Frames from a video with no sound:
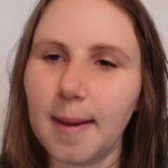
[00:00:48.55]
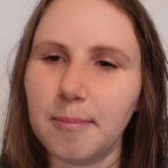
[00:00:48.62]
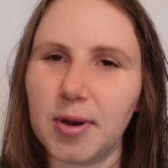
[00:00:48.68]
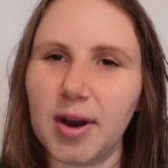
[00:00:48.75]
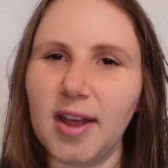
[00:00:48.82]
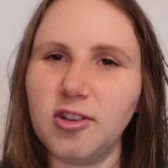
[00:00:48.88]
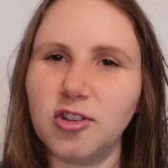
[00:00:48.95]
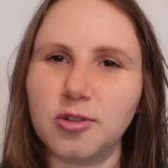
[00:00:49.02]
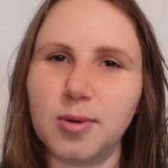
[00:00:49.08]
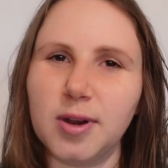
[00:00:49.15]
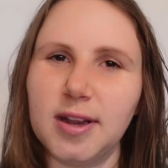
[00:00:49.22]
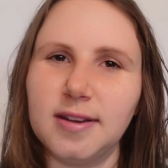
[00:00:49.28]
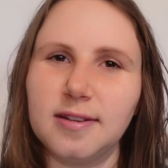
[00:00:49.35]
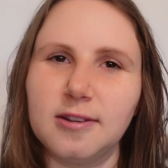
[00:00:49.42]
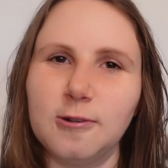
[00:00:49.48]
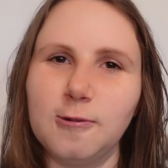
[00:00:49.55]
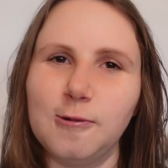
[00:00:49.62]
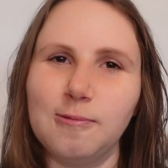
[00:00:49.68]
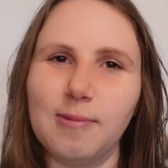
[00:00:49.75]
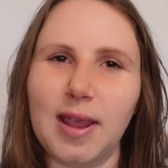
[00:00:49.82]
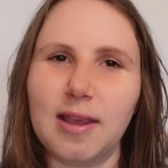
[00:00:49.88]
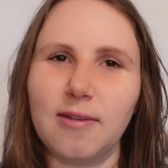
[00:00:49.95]
But I just wanted
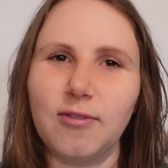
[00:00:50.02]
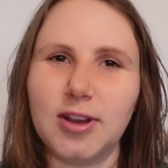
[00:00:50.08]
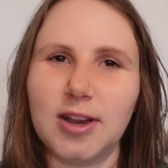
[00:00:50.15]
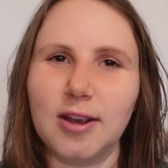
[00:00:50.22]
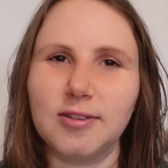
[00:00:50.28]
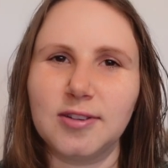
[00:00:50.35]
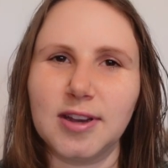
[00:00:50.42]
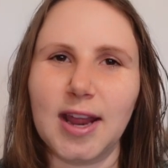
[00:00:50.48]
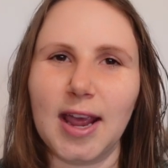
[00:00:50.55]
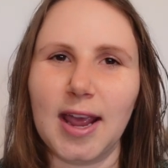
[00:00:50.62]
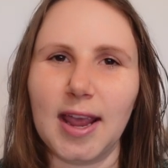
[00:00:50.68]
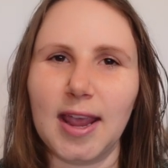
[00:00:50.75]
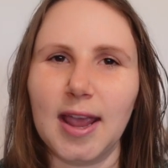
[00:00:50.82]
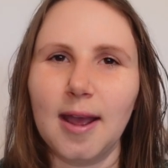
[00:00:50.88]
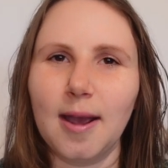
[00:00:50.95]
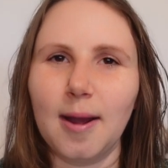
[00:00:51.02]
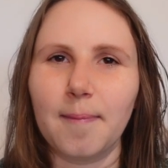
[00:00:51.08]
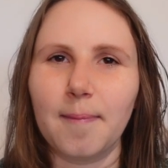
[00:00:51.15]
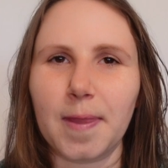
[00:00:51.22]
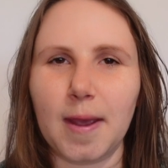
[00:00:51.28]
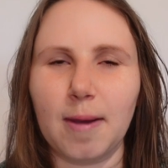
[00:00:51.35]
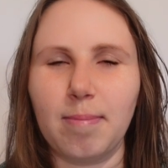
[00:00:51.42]
to make a video today
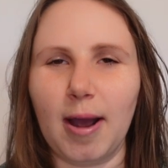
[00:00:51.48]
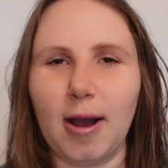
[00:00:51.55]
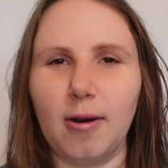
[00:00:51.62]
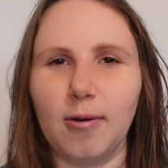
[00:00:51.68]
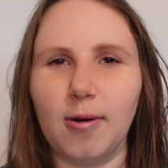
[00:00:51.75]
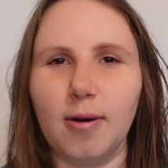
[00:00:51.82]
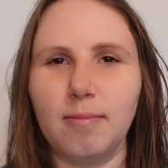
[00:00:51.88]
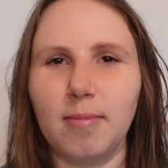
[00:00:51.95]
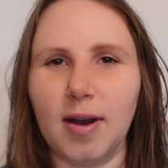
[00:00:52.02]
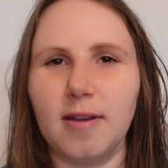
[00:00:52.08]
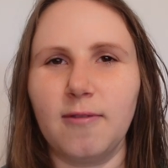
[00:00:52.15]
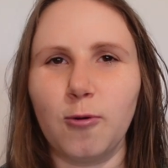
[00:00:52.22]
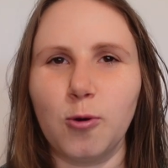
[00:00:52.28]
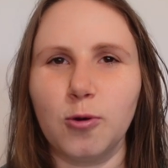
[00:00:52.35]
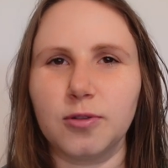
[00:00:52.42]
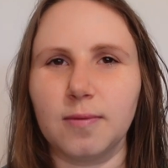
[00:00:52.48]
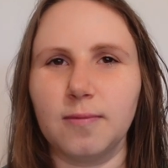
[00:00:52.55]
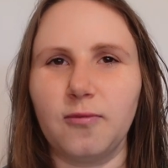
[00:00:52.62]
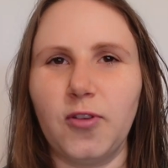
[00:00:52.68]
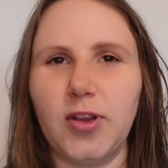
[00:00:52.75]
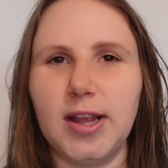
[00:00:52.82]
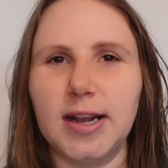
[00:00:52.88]
about my thoughts and
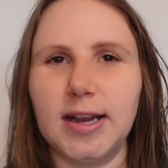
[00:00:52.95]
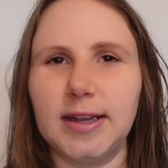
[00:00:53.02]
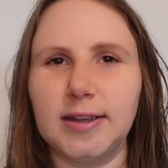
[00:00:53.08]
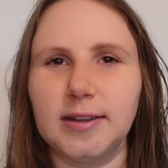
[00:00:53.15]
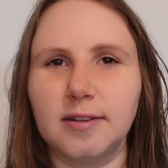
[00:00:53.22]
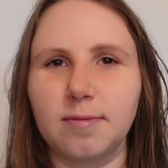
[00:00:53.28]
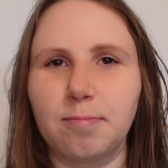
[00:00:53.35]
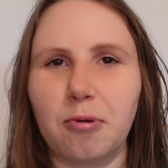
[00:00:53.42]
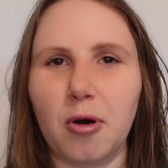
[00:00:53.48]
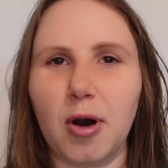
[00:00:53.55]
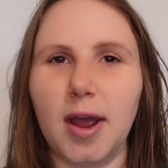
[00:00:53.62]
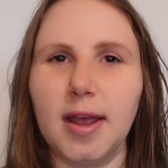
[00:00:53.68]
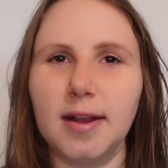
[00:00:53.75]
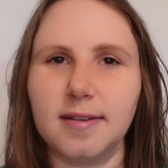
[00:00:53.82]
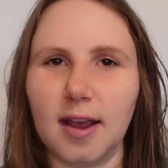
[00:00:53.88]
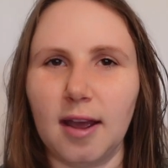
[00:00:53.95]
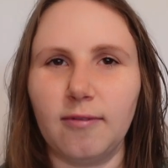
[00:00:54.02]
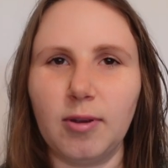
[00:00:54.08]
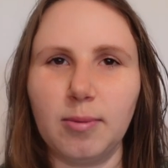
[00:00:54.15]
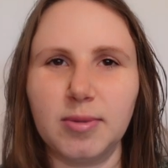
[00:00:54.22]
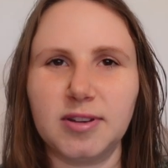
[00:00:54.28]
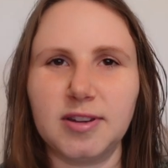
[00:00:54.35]
feelings prior to
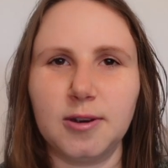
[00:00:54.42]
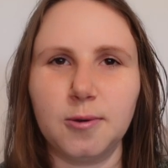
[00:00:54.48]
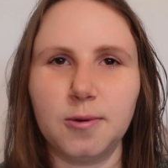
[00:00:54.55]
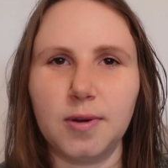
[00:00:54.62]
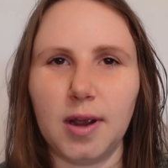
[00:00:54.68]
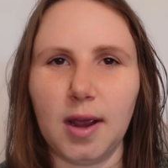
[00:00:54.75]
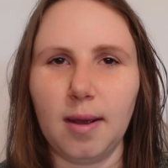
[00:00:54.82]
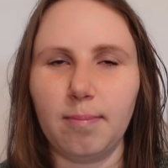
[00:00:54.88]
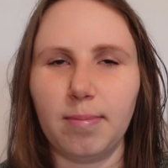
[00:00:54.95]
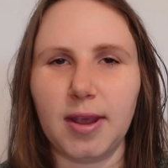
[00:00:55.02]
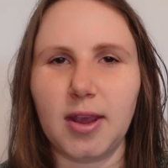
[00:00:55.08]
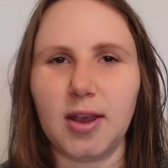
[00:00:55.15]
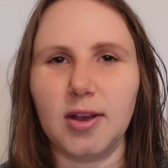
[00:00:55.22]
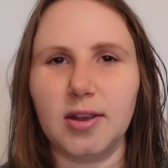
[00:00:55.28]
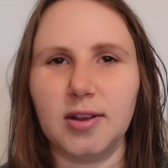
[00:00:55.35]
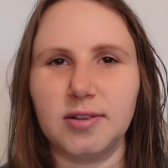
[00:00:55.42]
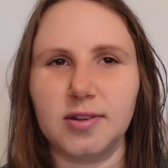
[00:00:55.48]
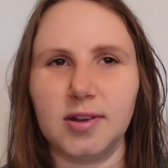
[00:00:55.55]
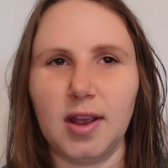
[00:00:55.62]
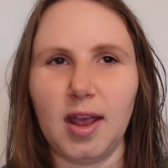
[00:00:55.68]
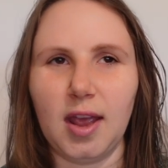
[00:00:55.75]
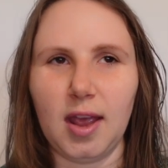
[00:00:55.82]
having Matilda,
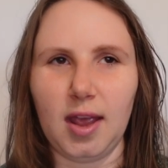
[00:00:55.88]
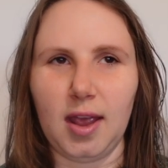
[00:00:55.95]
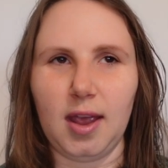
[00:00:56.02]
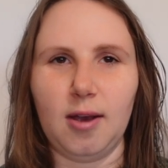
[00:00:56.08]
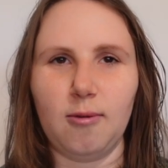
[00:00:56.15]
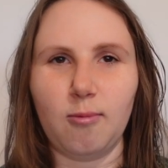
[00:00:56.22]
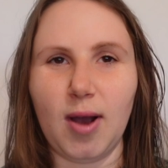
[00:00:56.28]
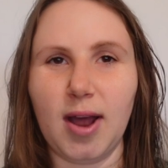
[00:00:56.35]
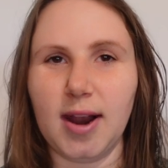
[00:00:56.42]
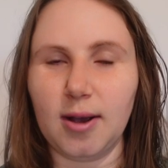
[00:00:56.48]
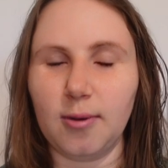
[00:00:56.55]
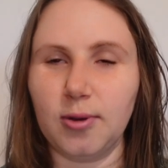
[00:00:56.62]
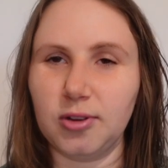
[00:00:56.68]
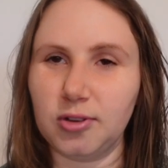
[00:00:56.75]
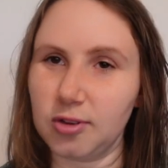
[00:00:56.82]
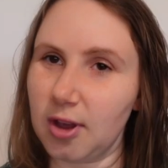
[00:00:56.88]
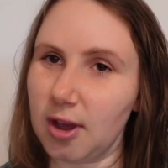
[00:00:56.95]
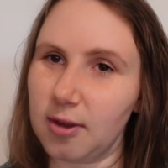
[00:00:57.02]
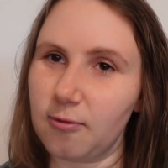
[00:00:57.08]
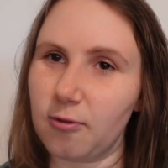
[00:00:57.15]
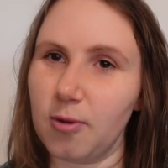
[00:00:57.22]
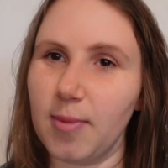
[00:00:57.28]
because when I was
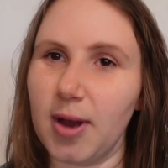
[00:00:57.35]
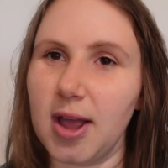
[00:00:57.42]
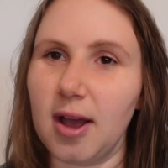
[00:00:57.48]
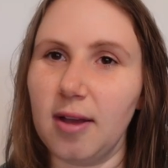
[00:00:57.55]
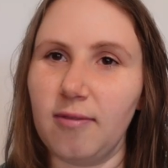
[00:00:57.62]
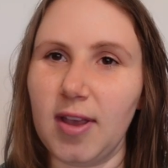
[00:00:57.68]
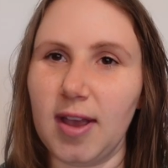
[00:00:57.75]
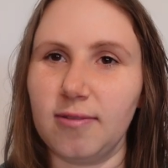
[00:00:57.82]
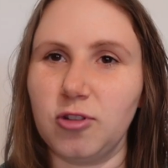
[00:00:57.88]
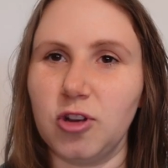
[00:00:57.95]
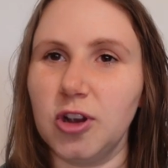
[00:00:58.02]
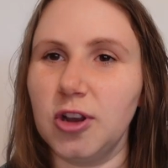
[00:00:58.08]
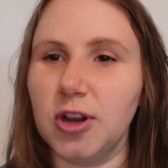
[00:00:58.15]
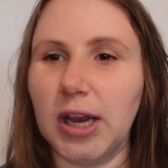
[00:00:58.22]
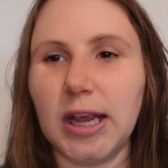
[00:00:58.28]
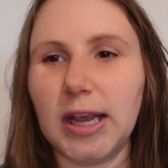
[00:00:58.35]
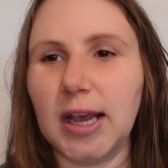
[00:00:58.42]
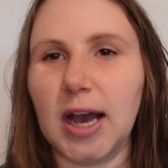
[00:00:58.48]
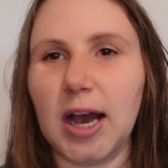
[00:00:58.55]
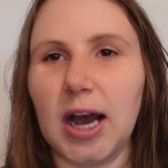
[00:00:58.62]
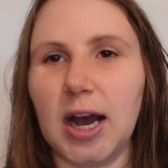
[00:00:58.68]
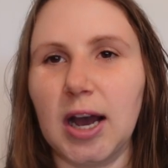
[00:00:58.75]
going through my IVF
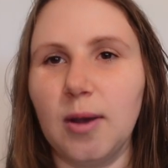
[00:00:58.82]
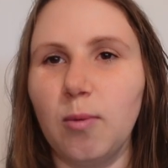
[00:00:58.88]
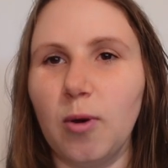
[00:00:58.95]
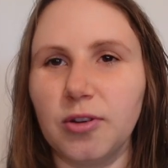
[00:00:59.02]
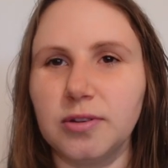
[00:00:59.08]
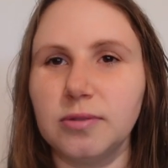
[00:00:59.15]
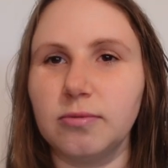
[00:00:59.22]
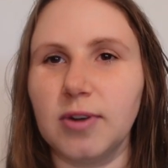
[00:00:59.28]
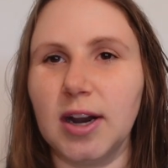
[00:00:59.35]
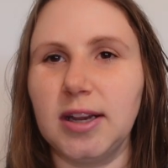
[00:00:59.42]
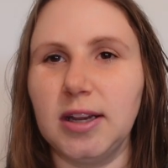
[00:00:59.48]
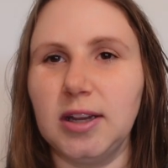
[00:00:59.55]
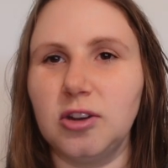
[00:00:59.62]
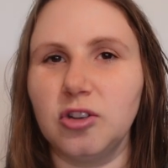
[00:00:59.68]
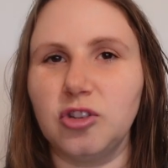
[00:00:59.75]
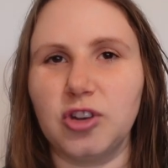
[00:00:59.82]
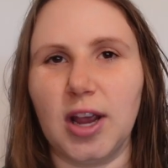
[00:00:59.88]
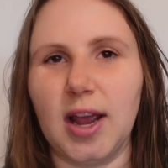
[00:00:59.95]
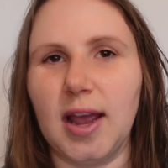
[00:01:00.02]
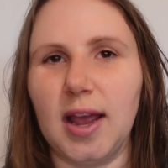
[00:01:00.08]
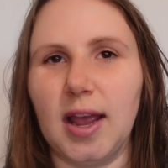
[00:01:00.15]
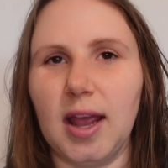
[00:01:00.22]
journey, I wasn't ready to
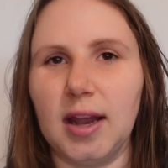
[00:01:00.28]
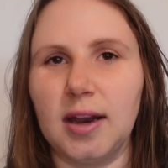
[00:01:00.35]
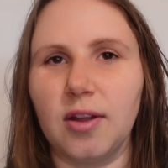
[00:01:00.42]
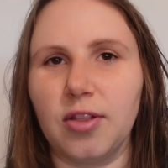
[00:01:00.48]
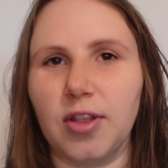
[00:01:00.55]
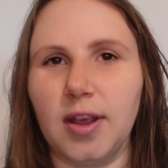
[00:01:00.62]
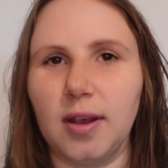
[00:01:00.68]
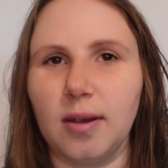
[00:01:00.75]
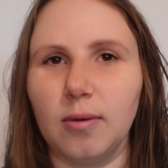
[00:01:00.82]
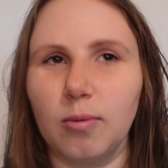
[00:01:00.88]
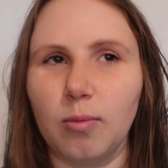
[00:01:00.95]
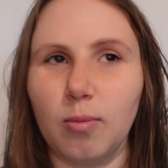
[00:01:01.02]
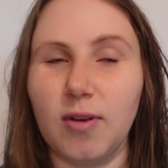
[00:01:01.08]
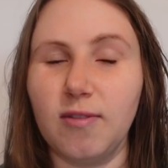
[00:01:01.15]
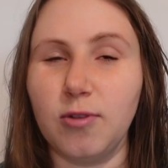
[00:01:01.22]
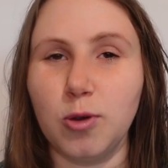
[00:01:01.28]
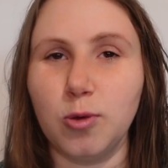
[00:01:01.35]
share anything with